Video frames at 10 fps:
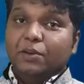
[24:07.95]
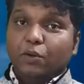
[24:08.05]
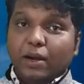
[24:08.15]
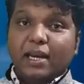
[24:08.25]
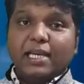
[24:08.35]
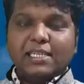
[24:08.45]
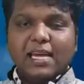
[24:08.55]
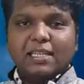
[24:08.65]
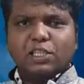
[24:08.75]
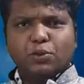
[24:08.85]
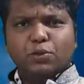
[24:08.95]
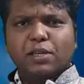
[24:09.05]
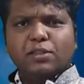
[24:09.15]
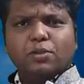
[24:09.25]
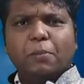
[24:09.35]
You can write it like this, 2
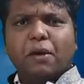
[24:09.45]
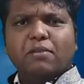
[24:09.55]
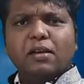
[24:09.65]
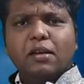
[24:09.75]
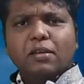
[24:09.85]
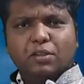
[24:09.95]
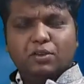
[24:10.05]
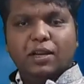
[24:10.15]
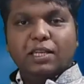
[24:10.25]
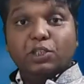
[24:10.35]
raised to the power 3,